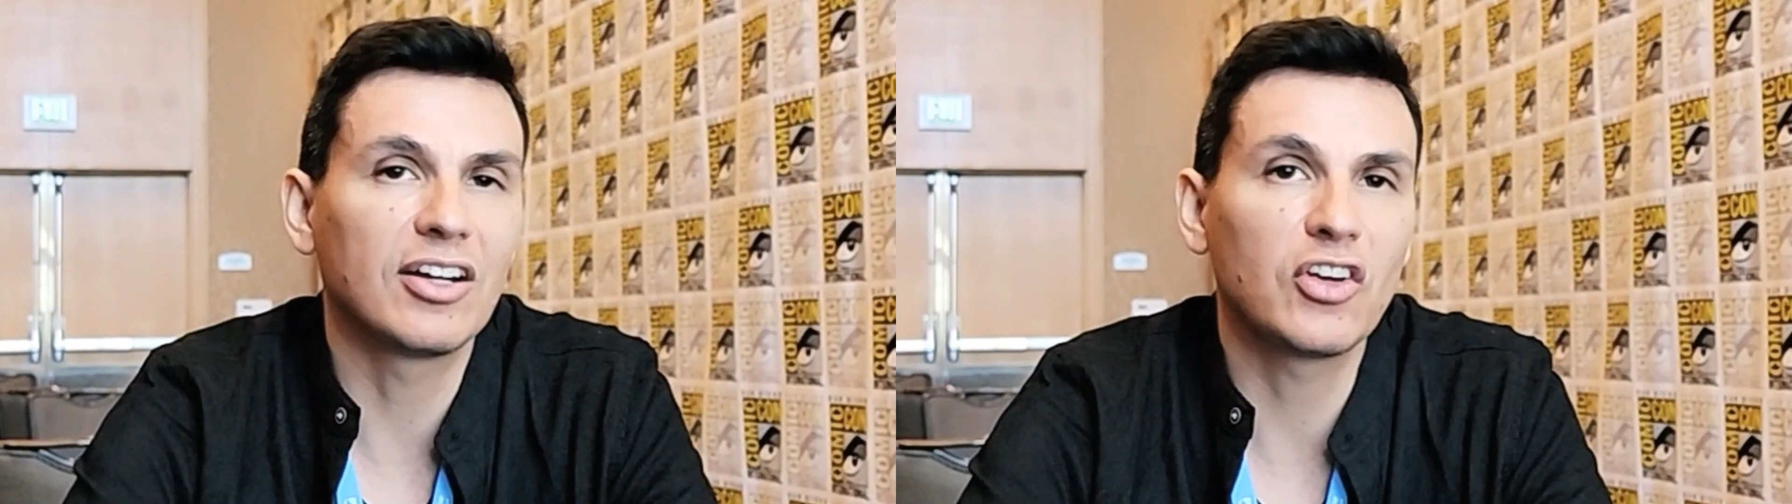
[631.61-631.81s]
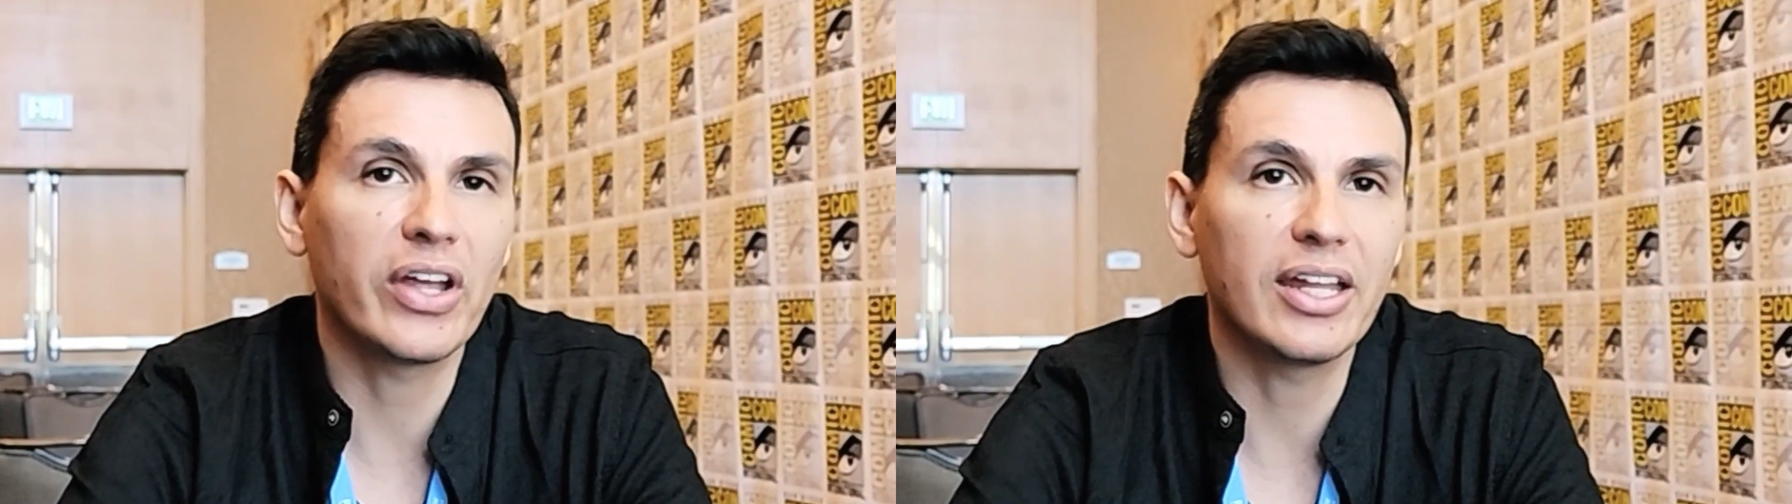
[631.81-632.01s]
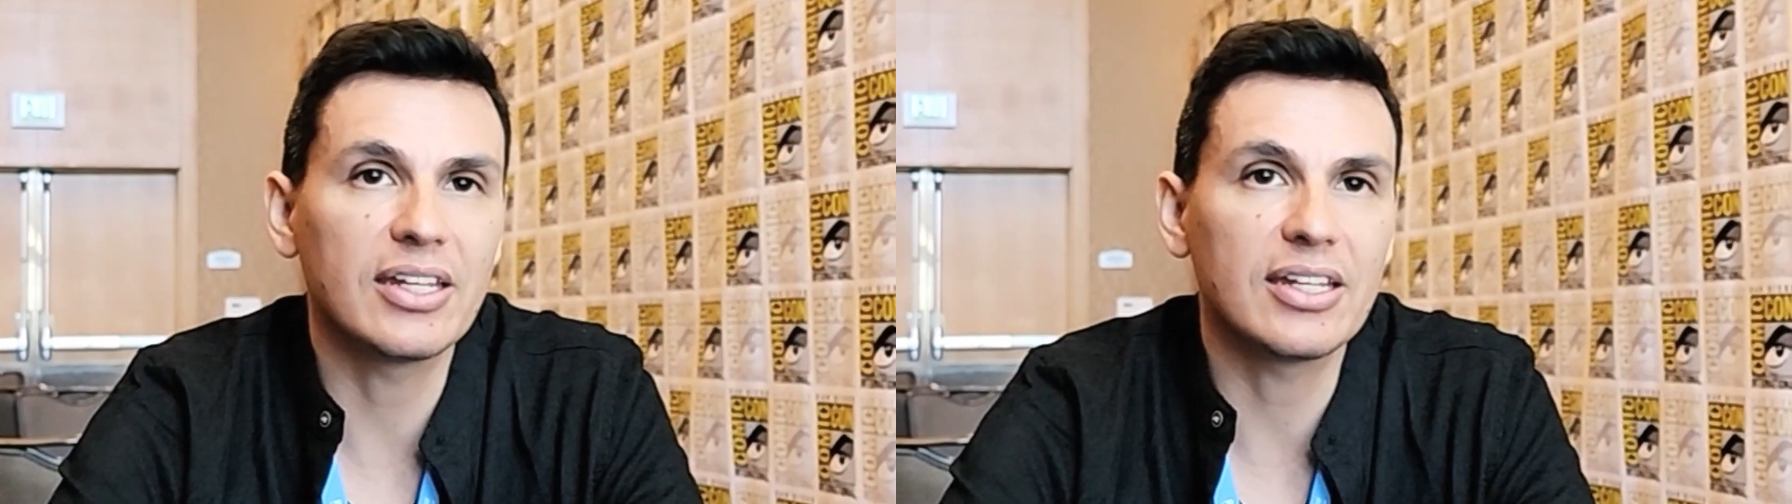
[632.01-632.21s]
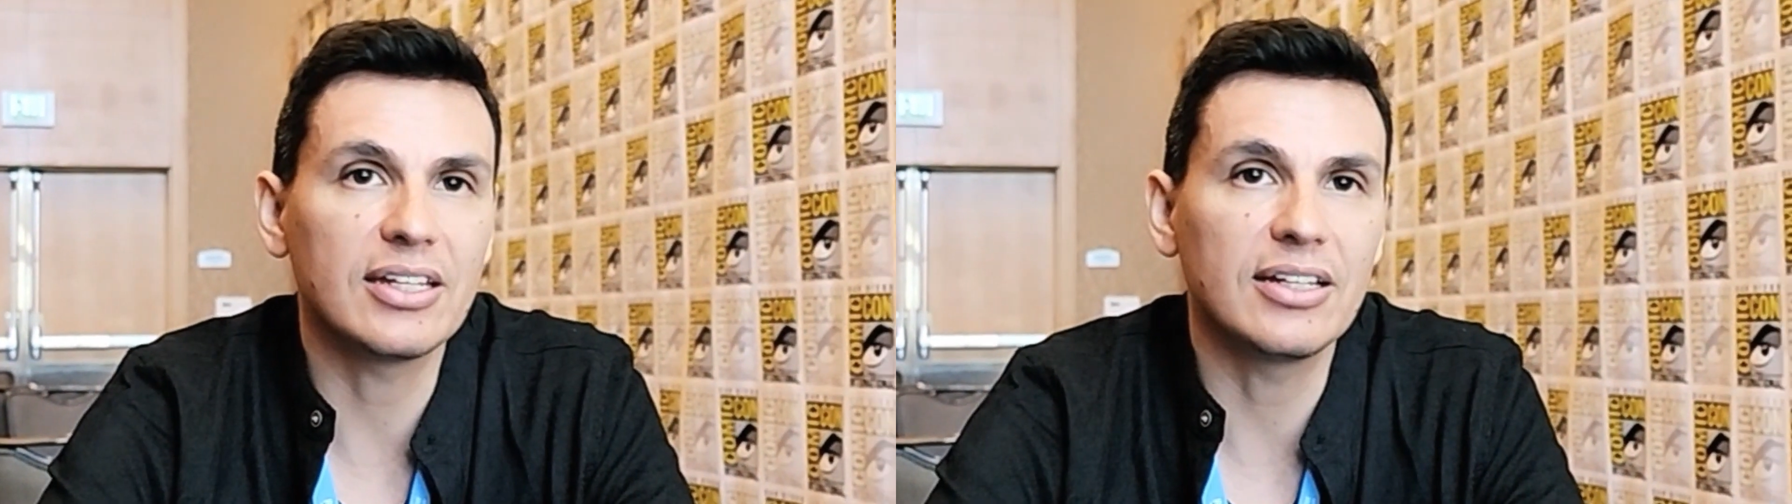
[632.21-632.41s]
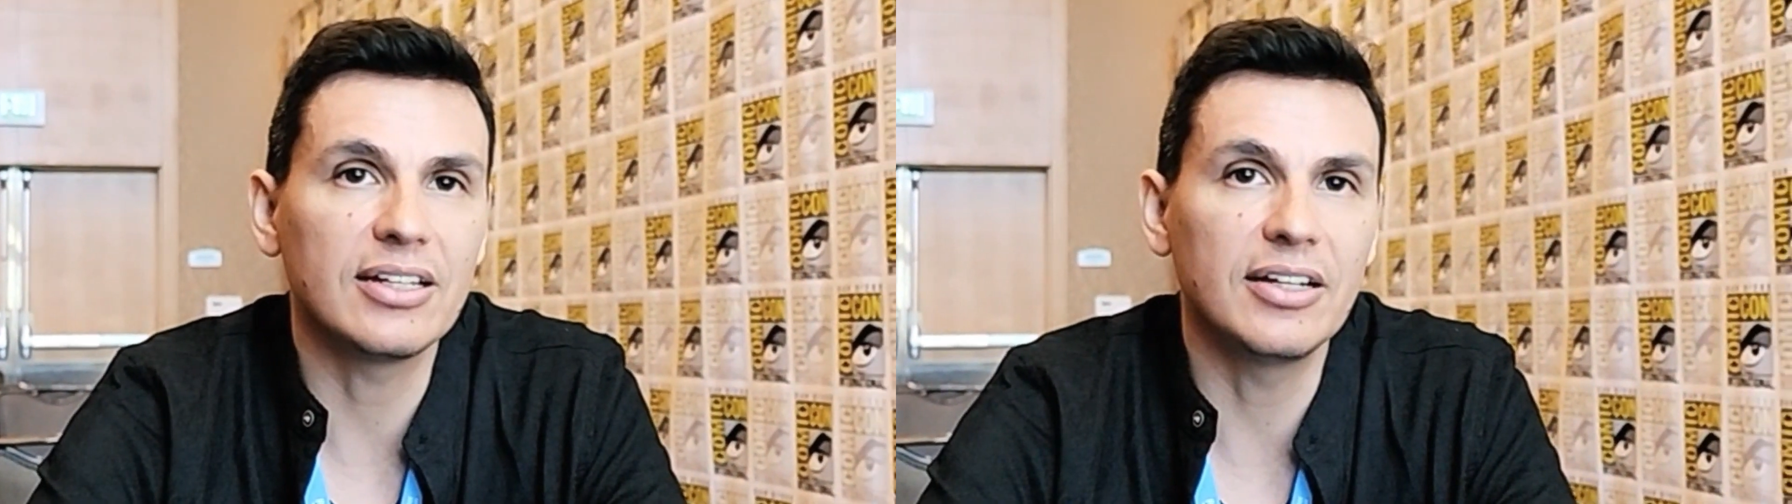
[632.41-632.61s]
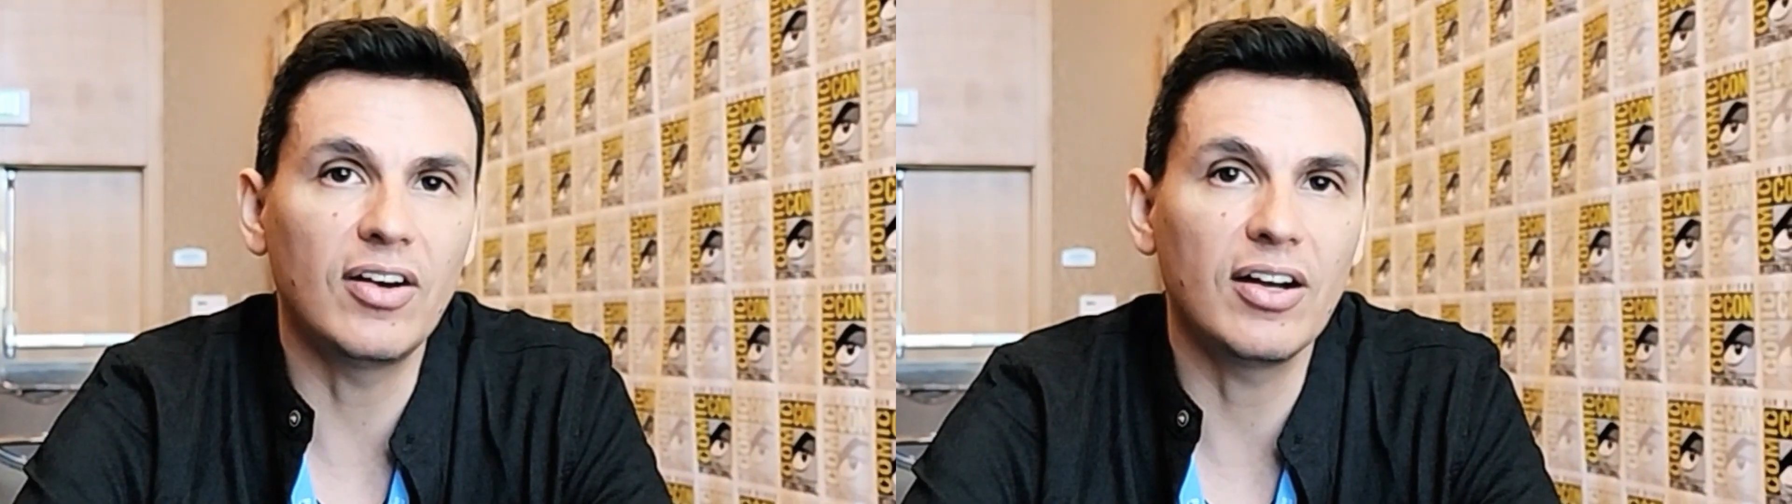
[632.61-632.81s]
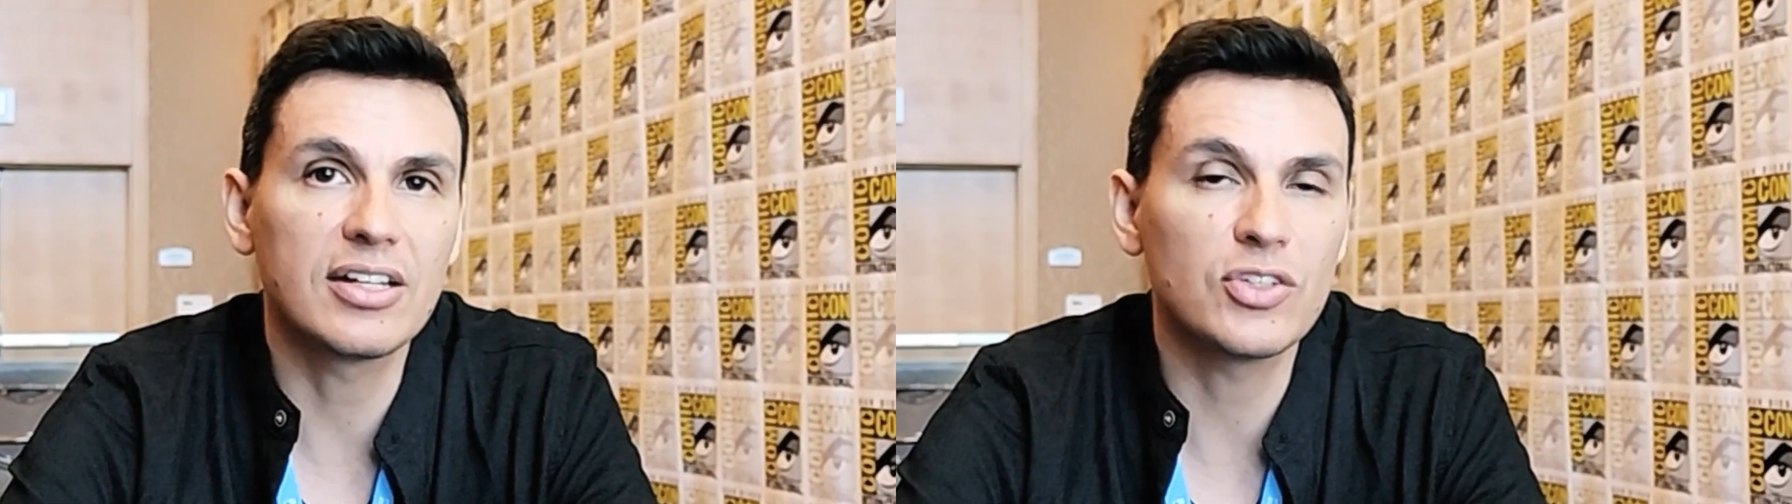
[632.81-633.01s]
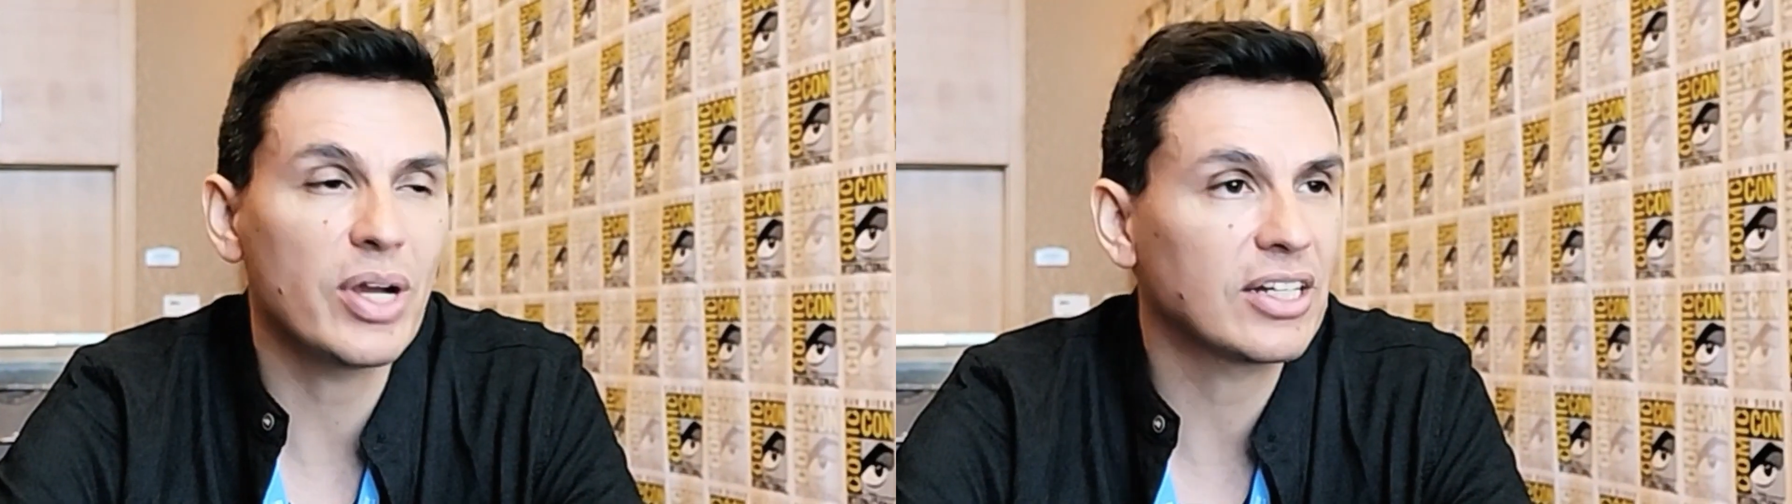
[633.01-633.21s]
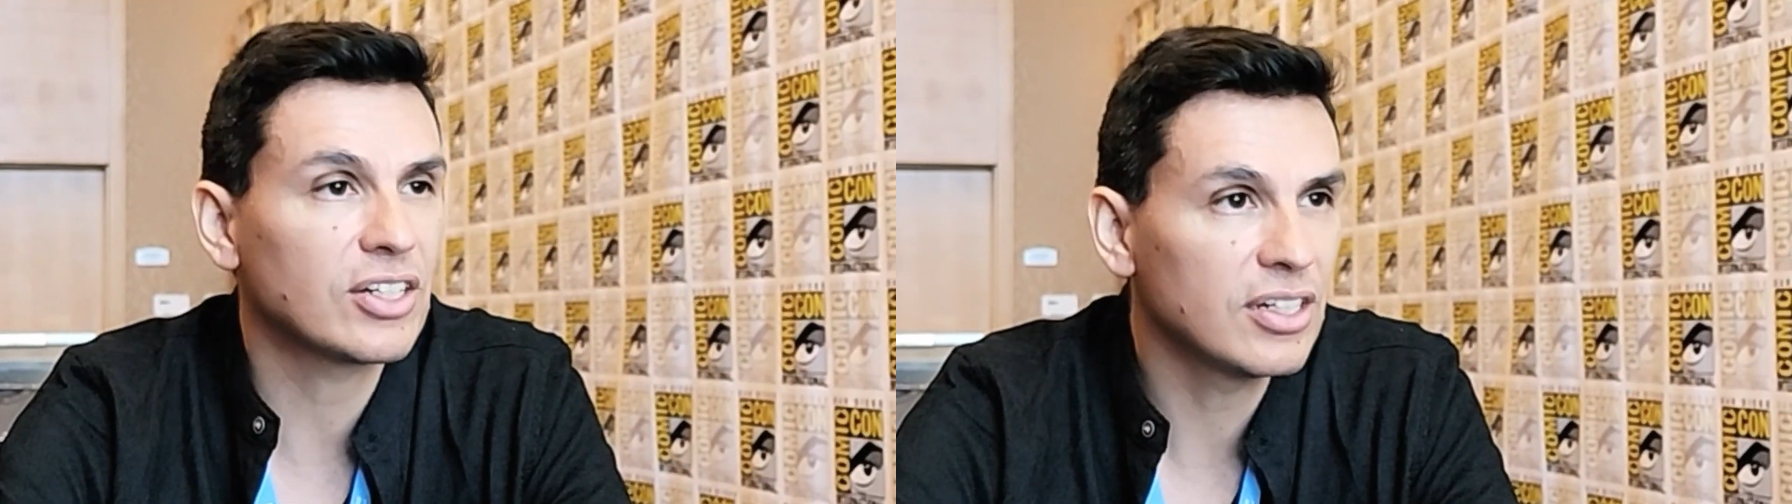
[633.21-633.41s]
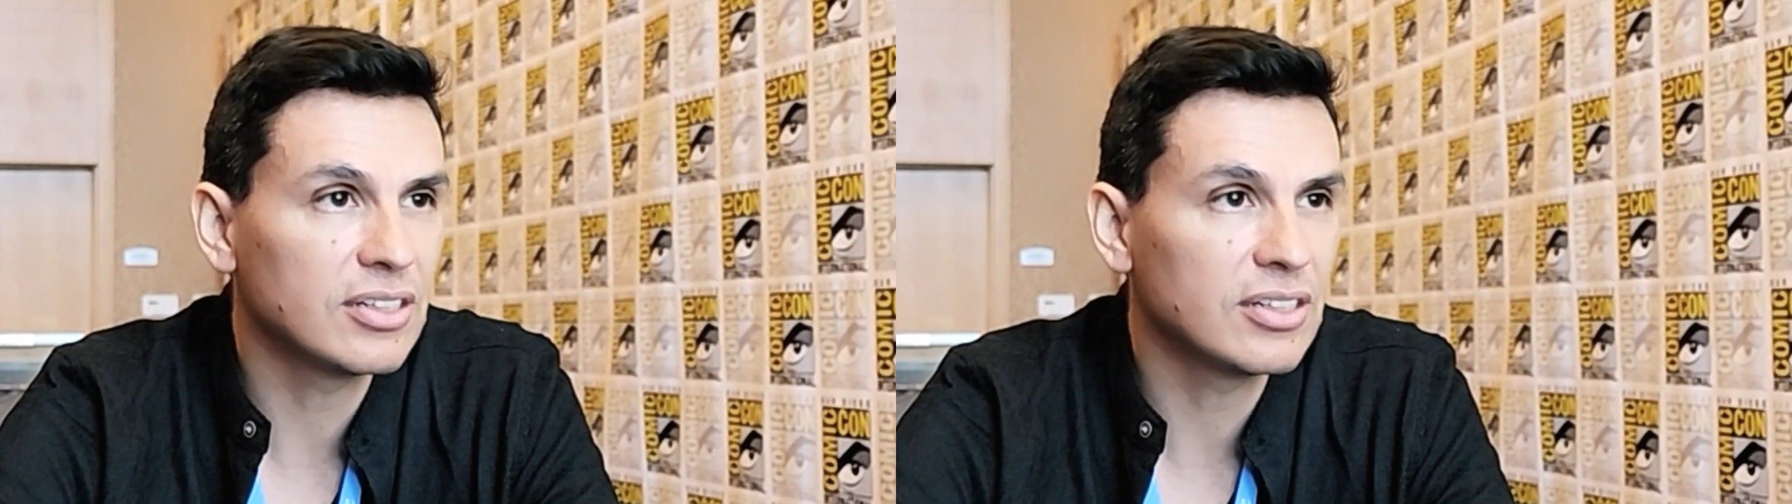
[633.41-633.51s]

great art director.